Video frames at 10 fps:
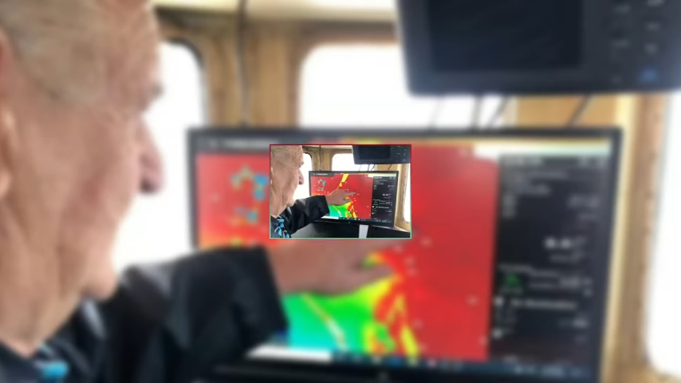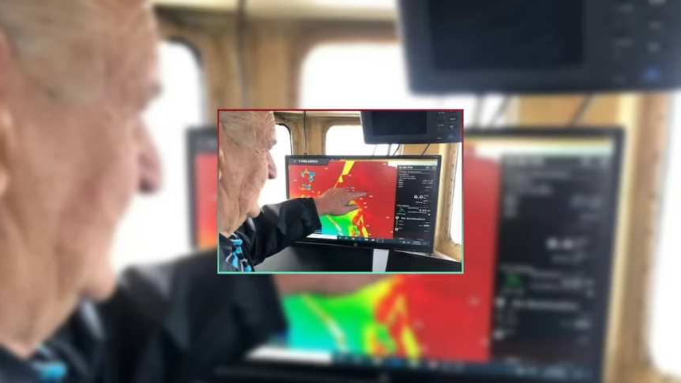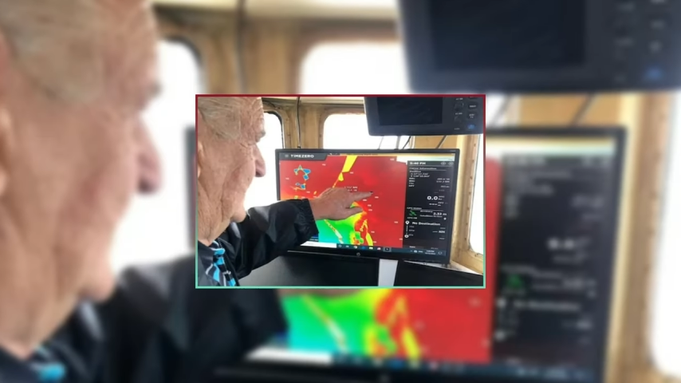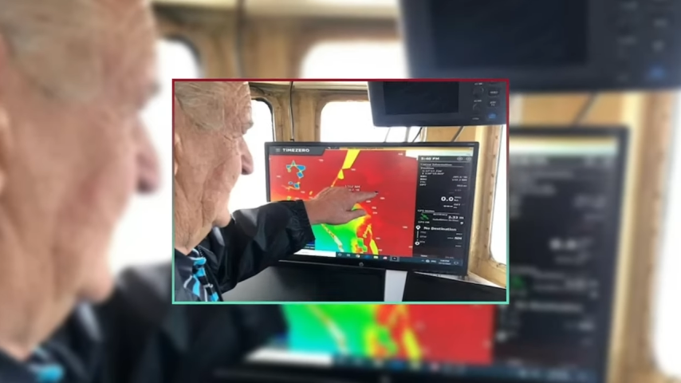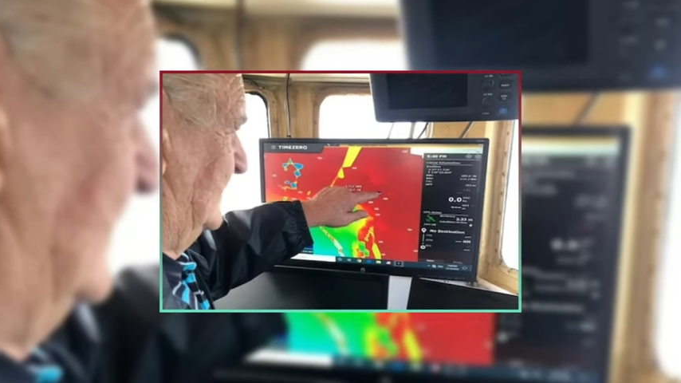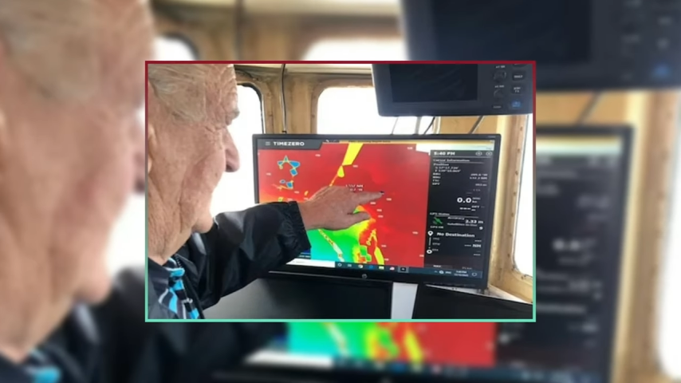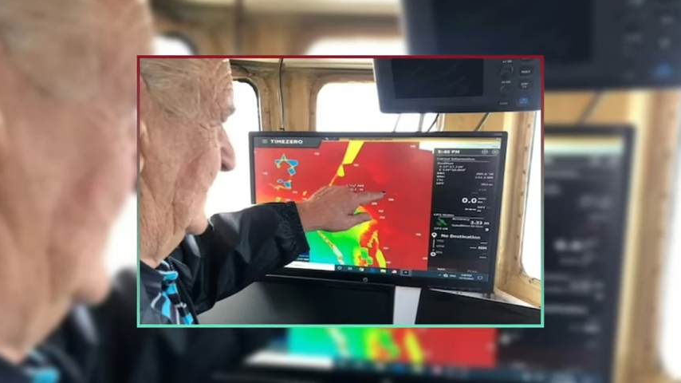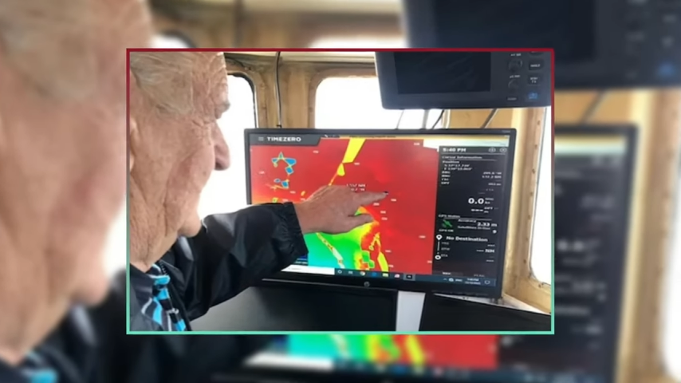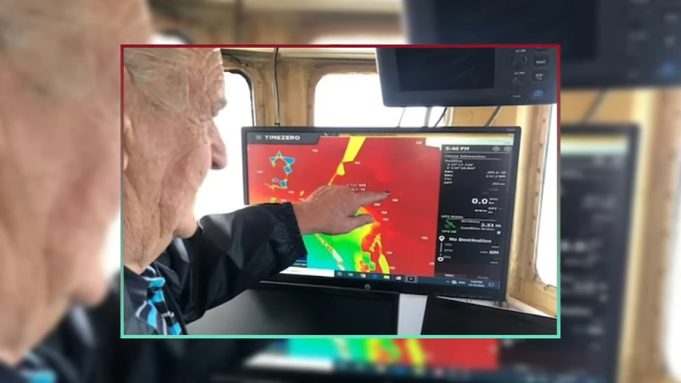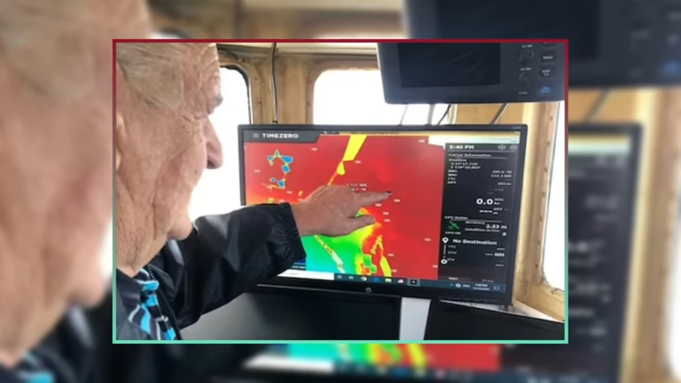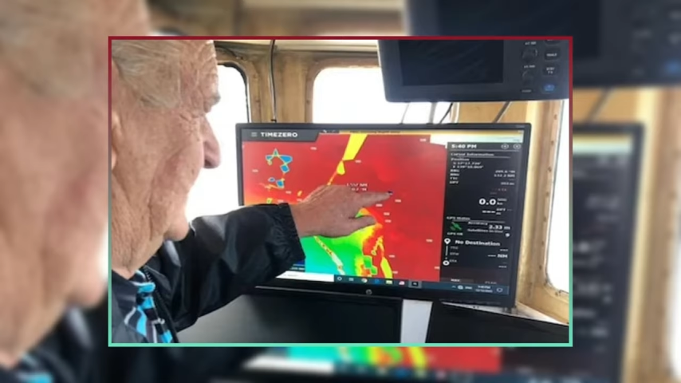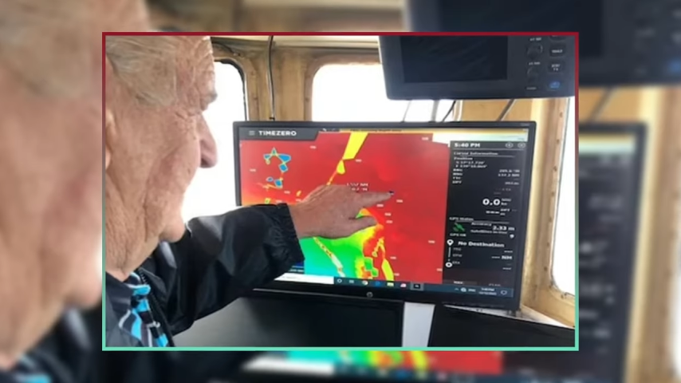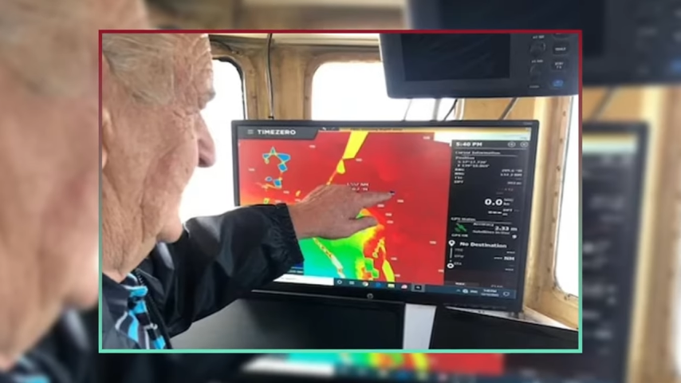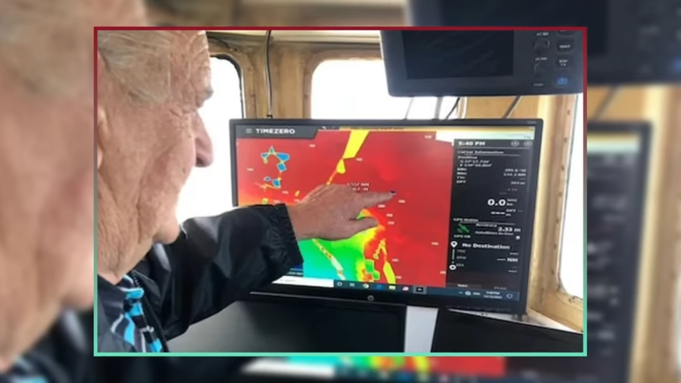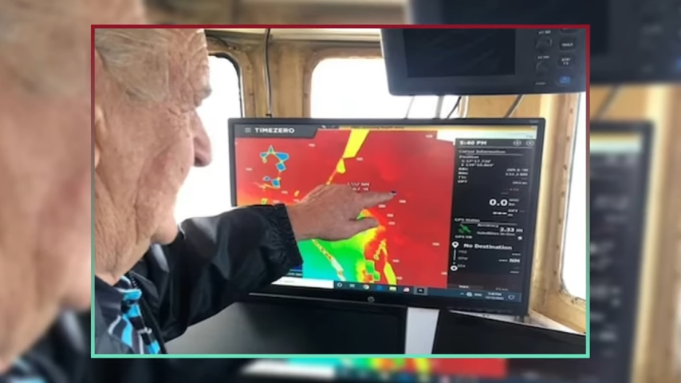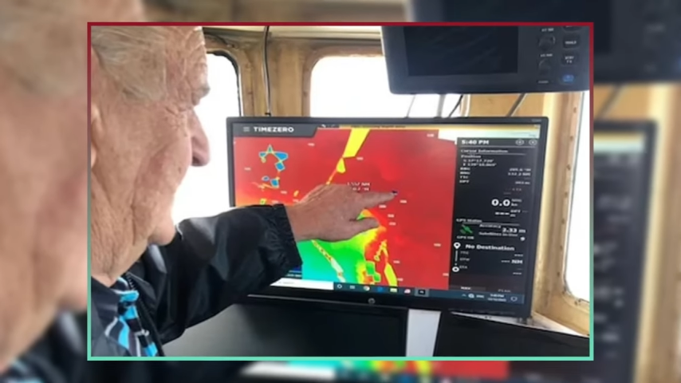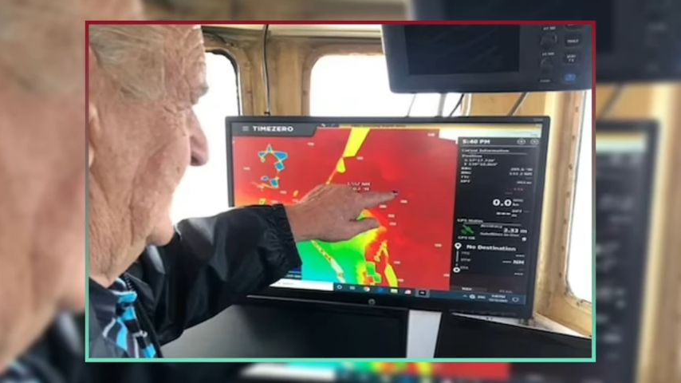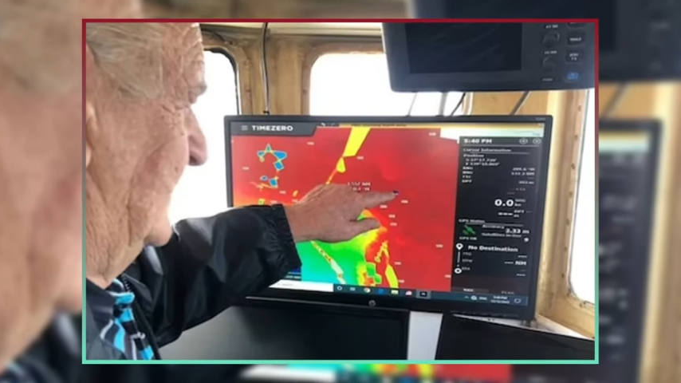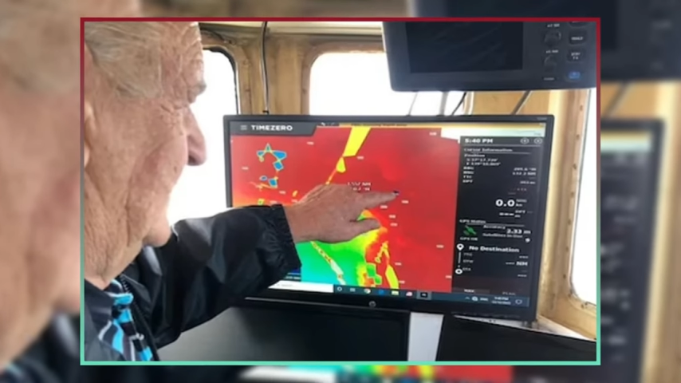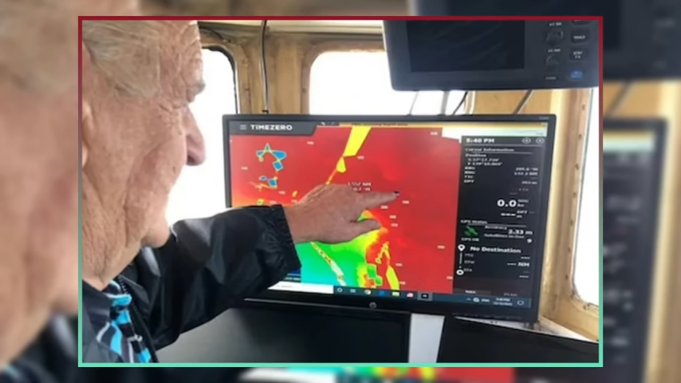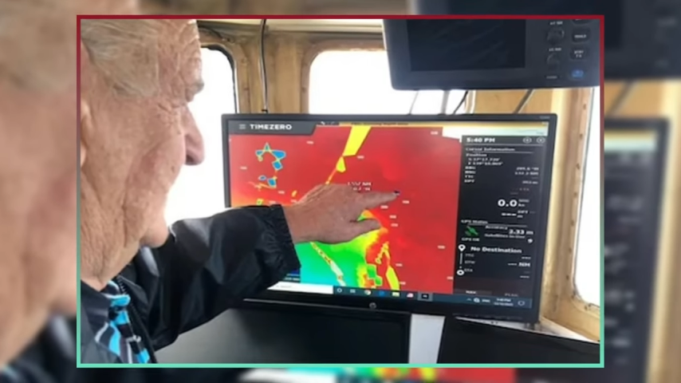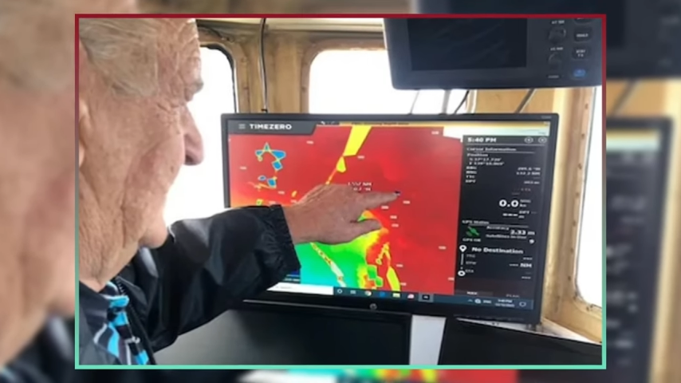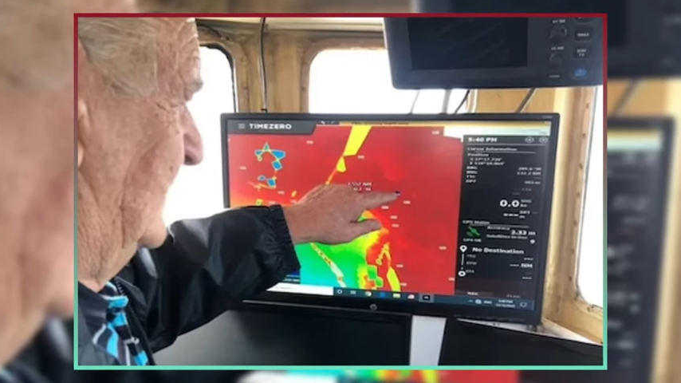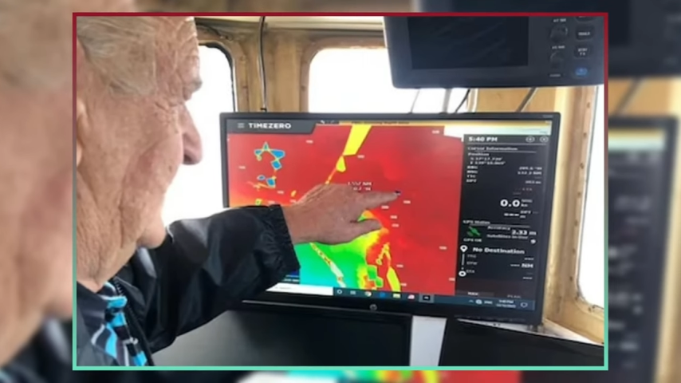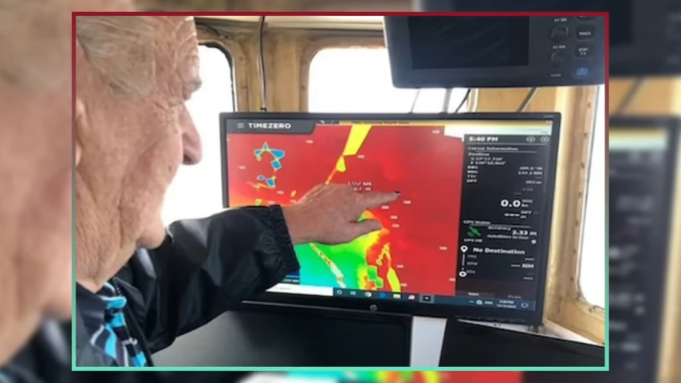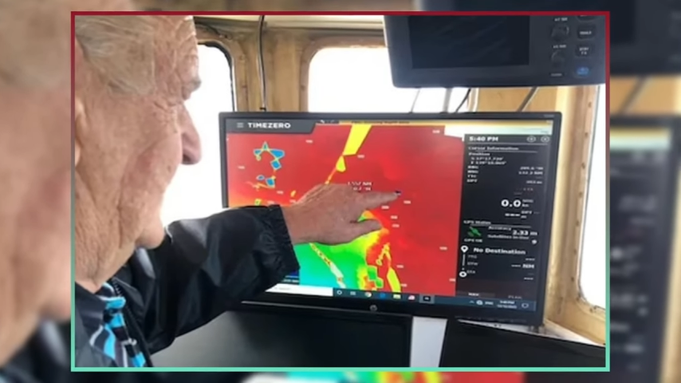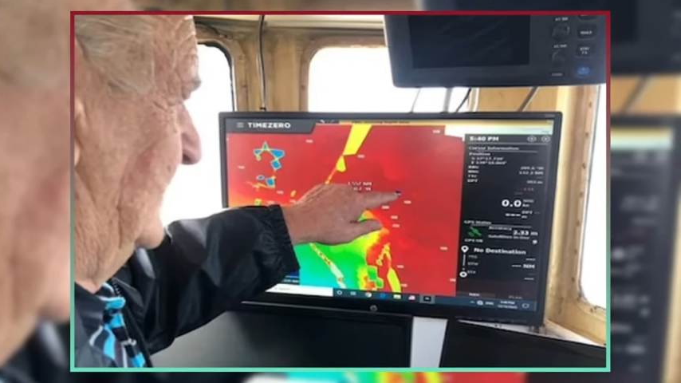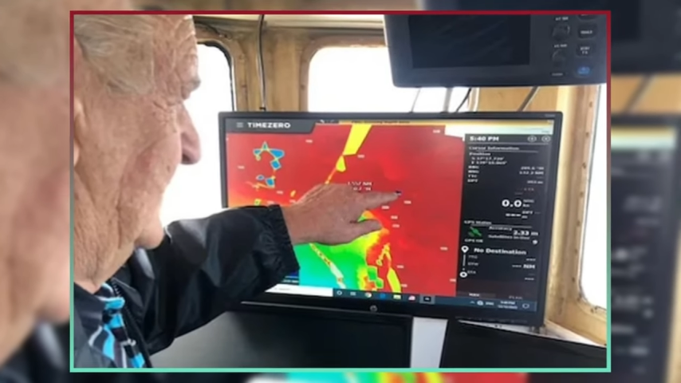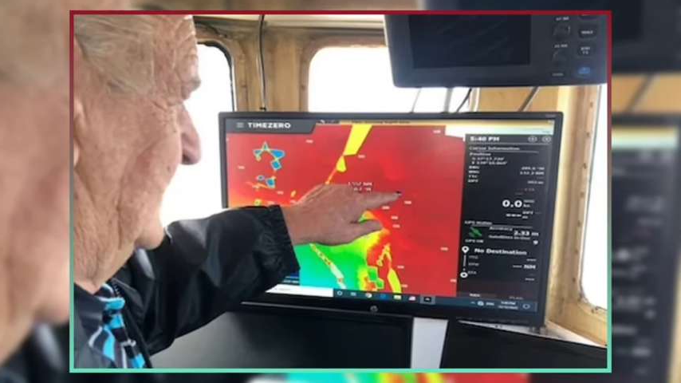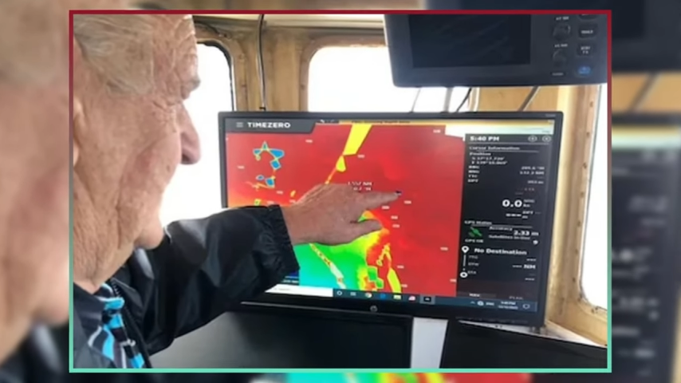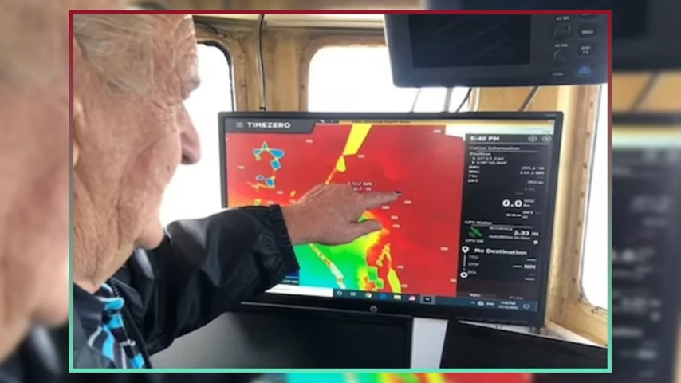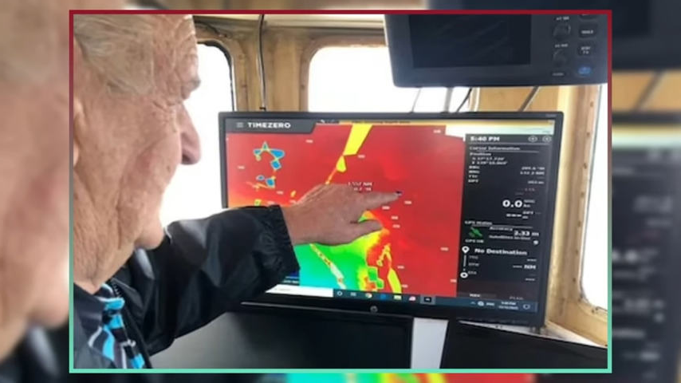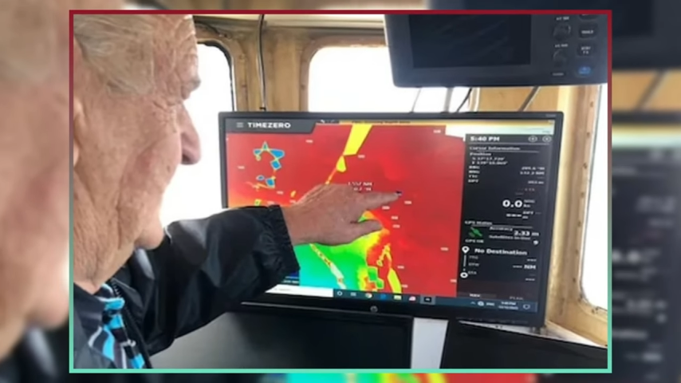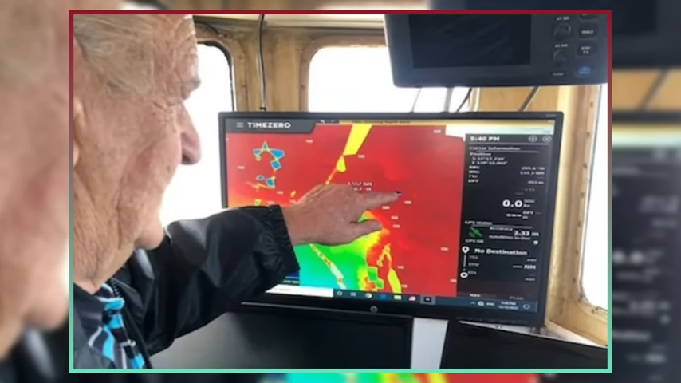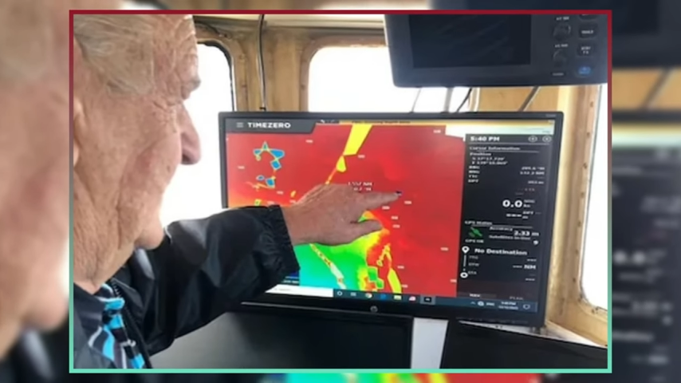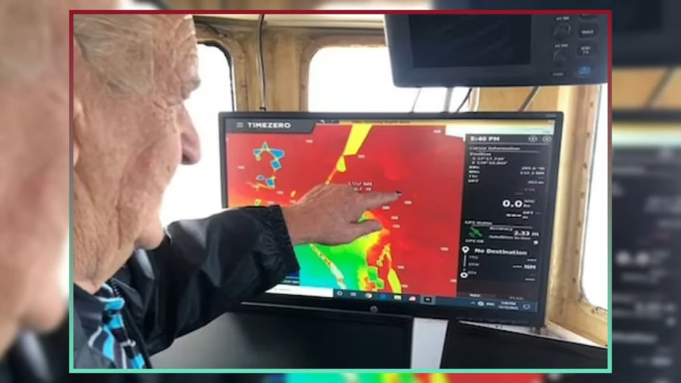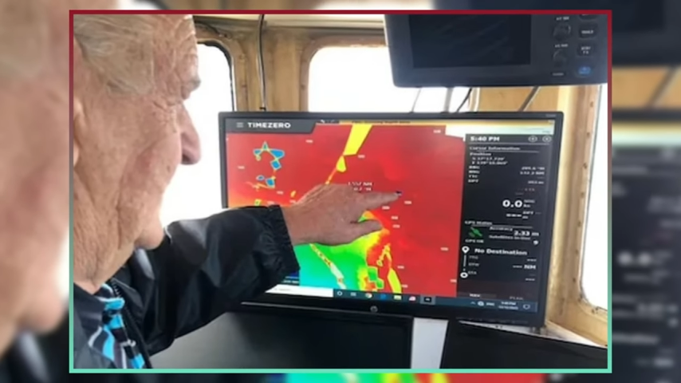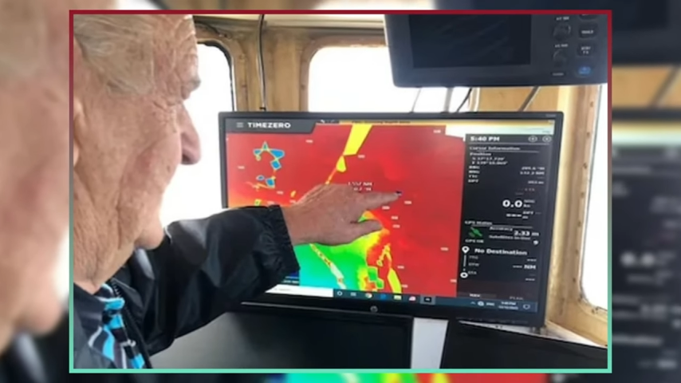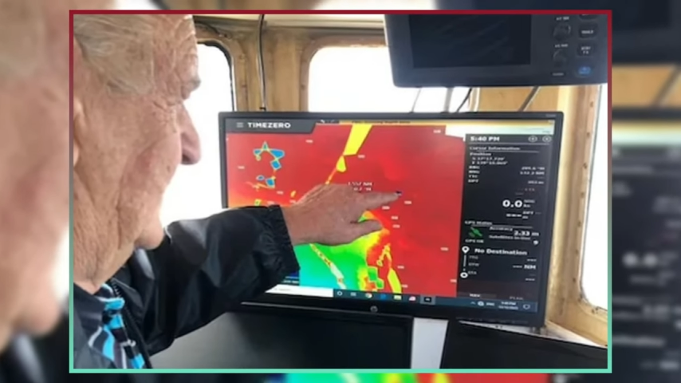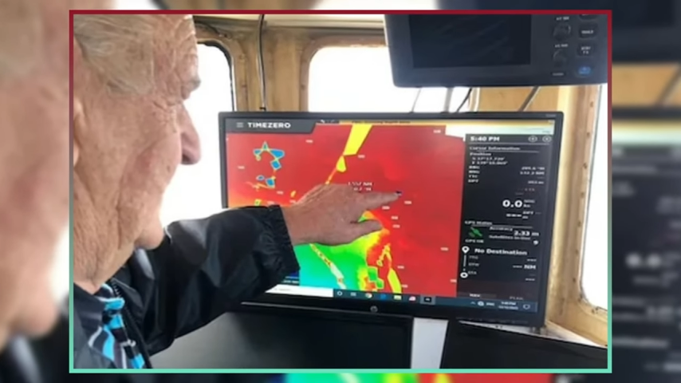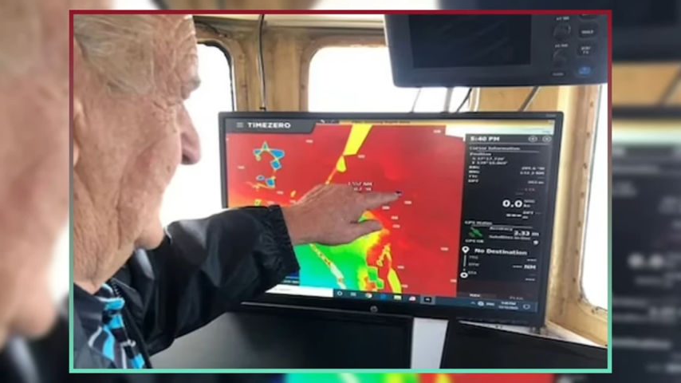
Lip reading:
[unreadable: no face in view]